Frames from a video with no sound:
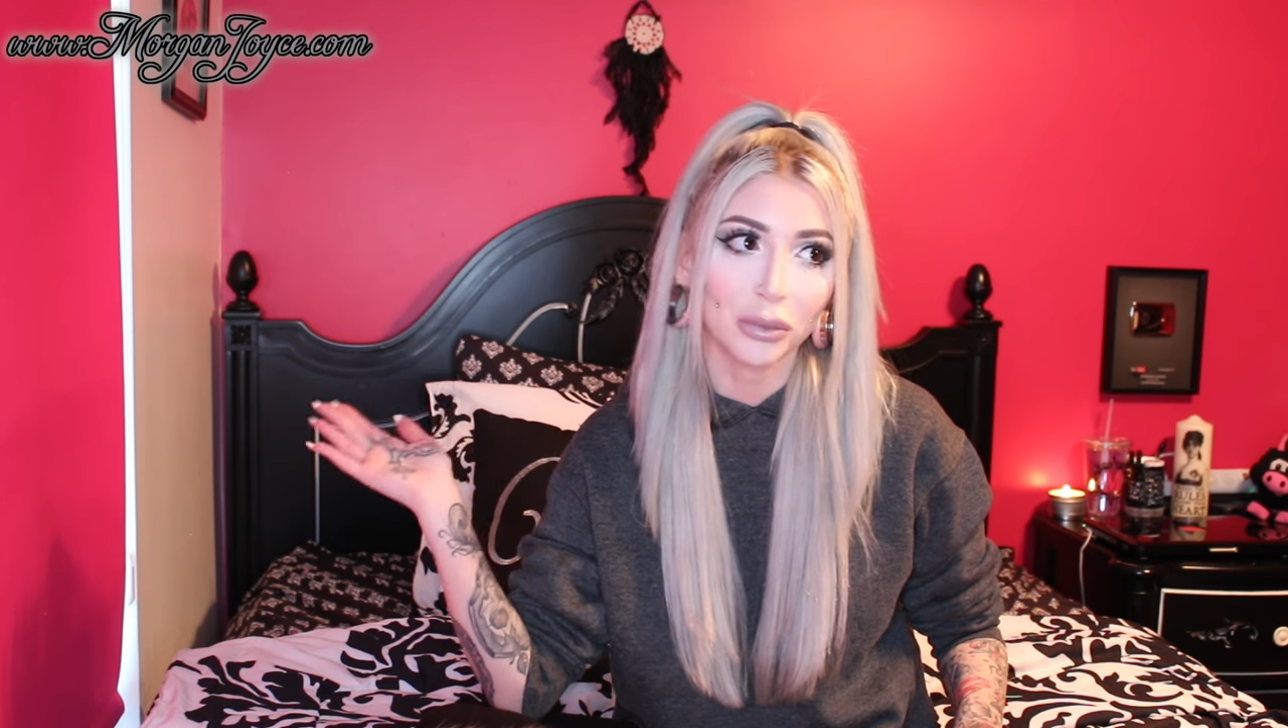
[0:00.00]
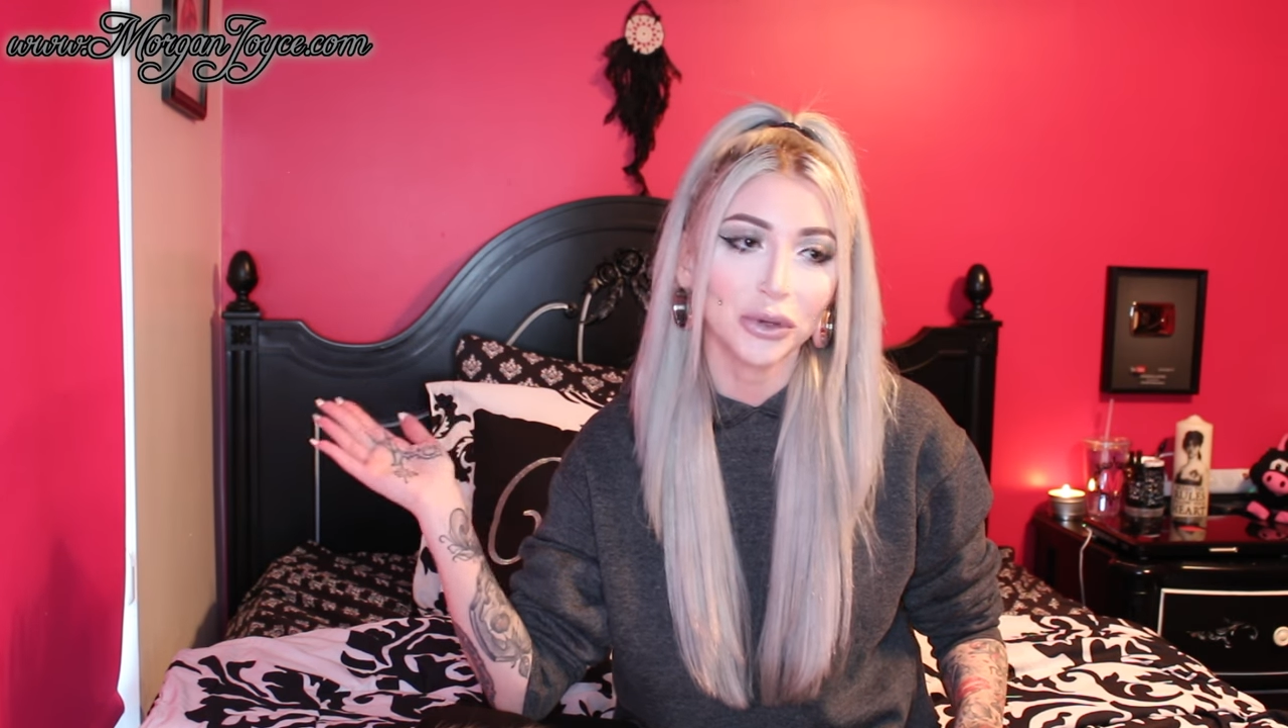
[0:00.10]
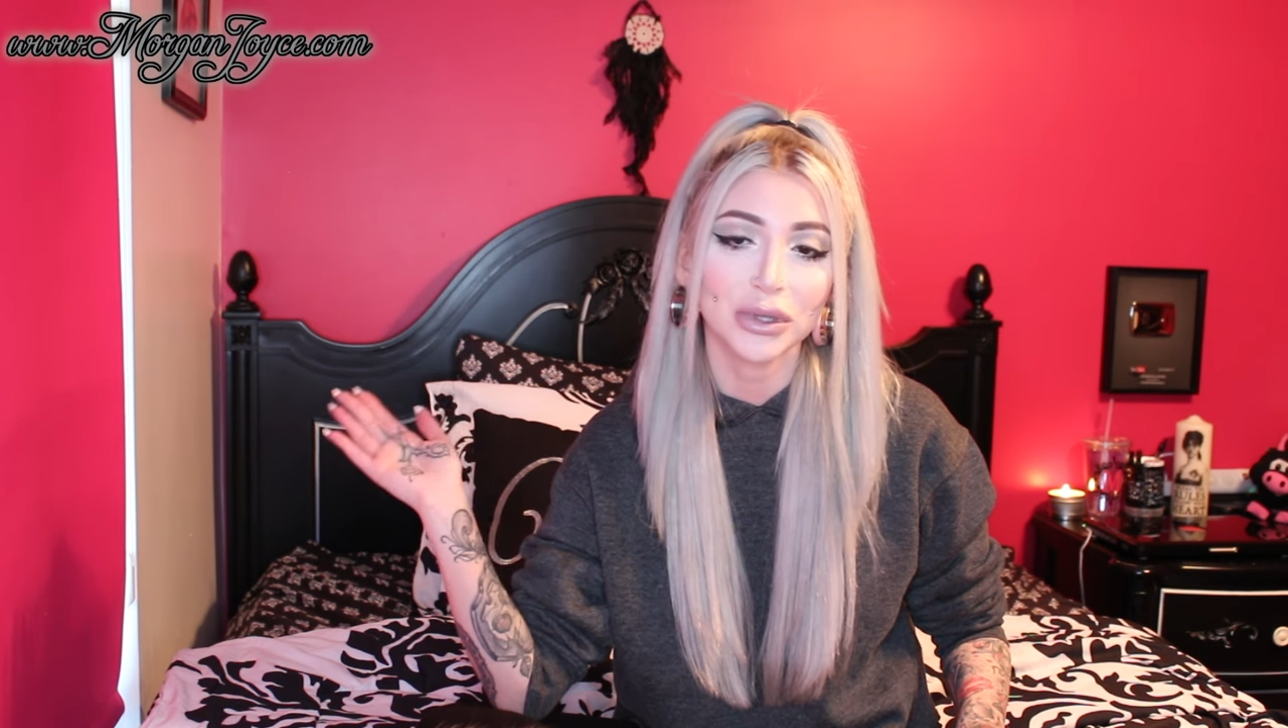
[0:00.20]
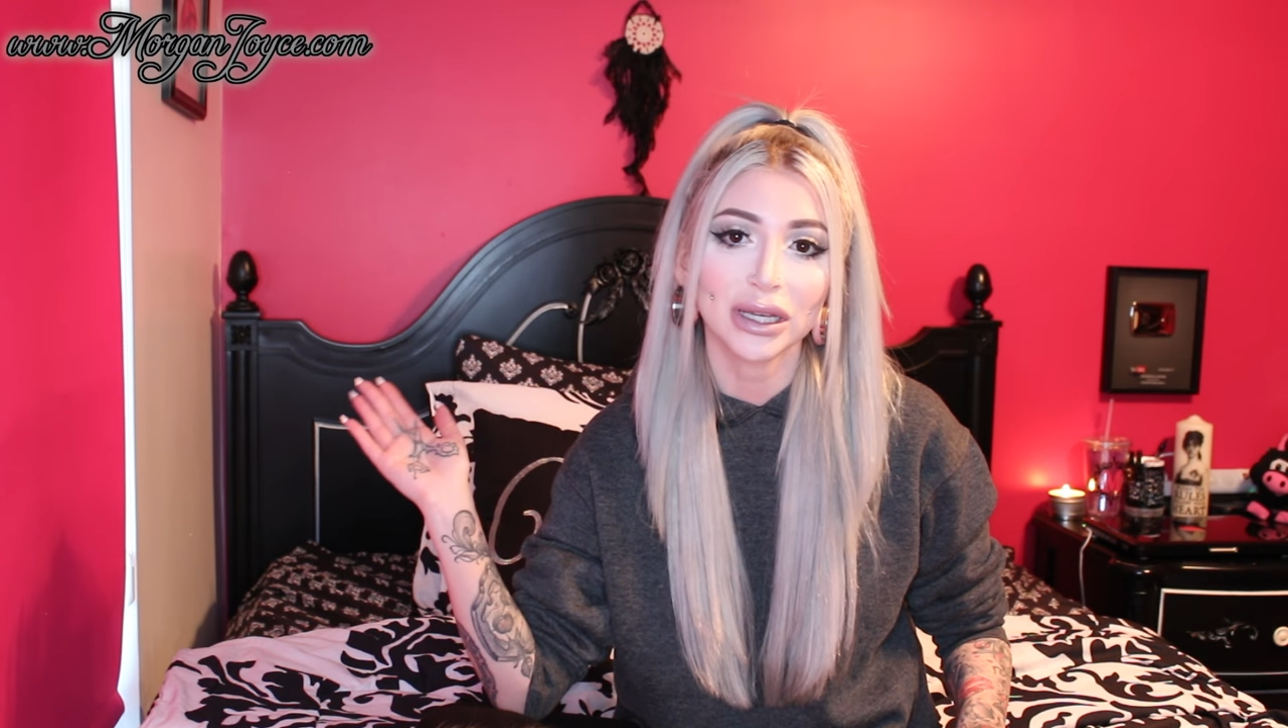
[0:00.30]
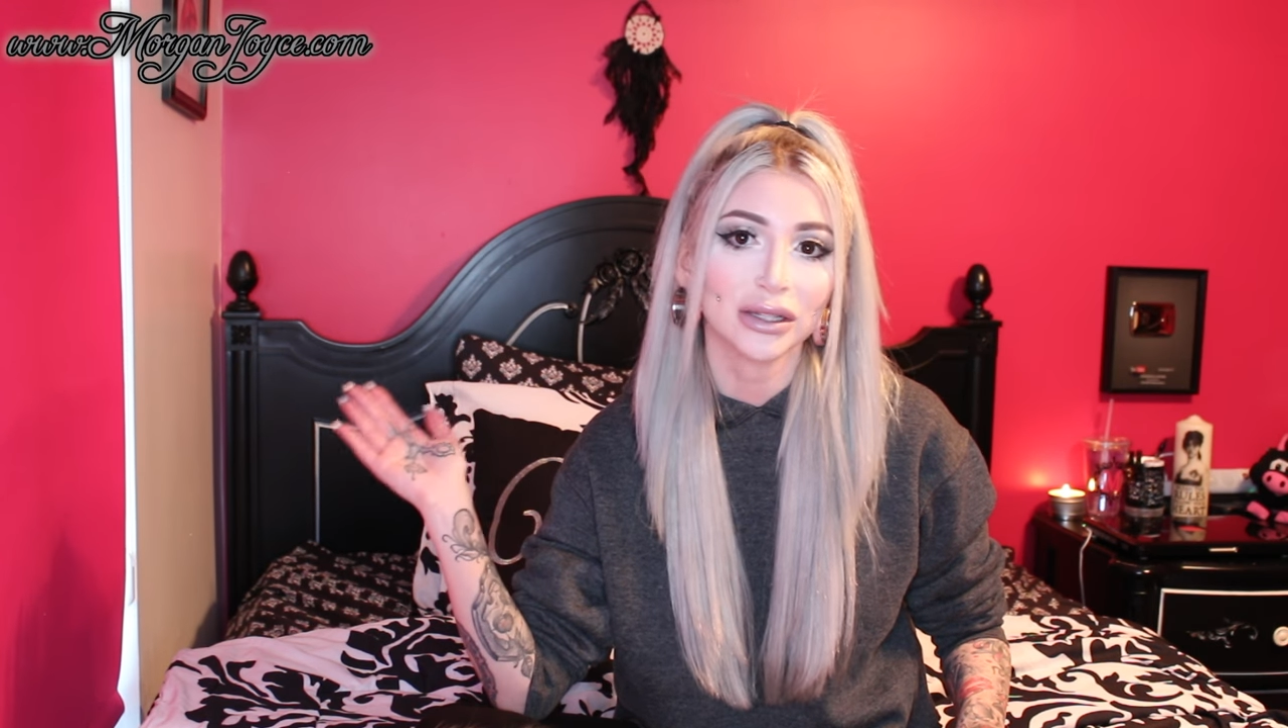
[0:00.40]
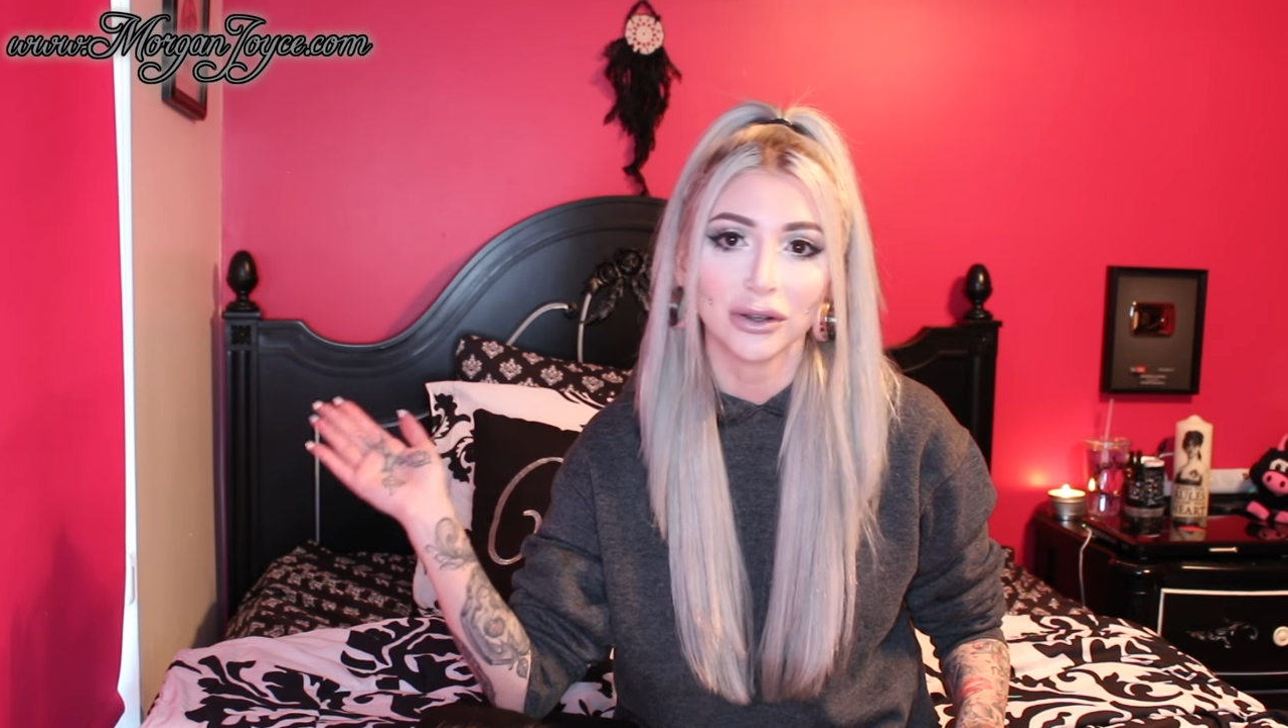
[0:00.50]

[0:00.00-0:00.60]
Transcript: amusing and